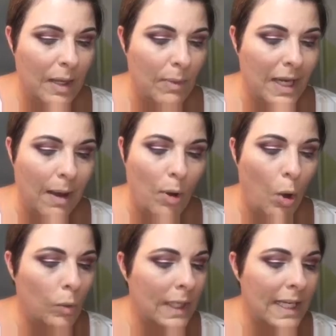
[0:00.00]
pigment. I'm
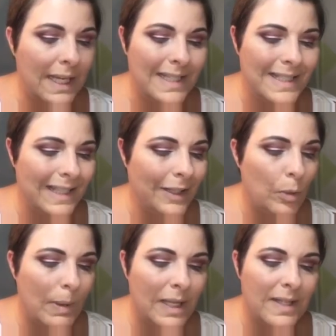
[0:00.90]
only getting a
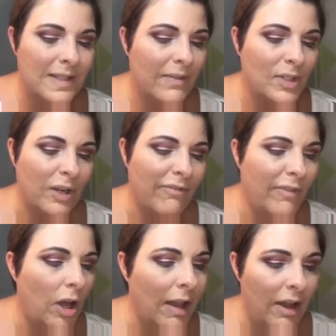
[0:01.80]
little bit. This stuff's going to
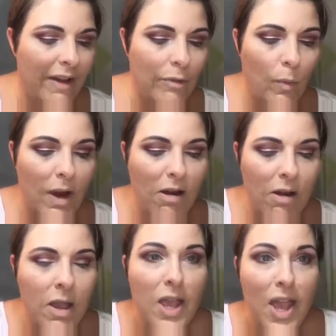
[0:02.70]
fall out everywhere.
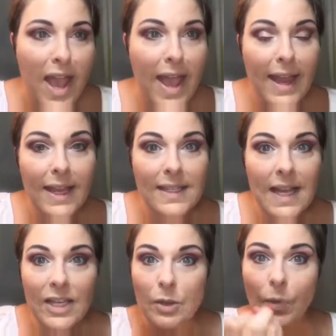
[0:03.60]

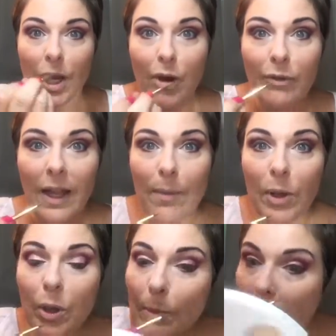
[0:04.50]
And I do want to
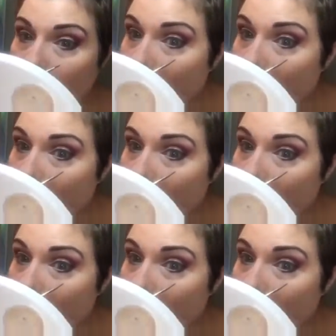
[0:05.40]
overlap a little bit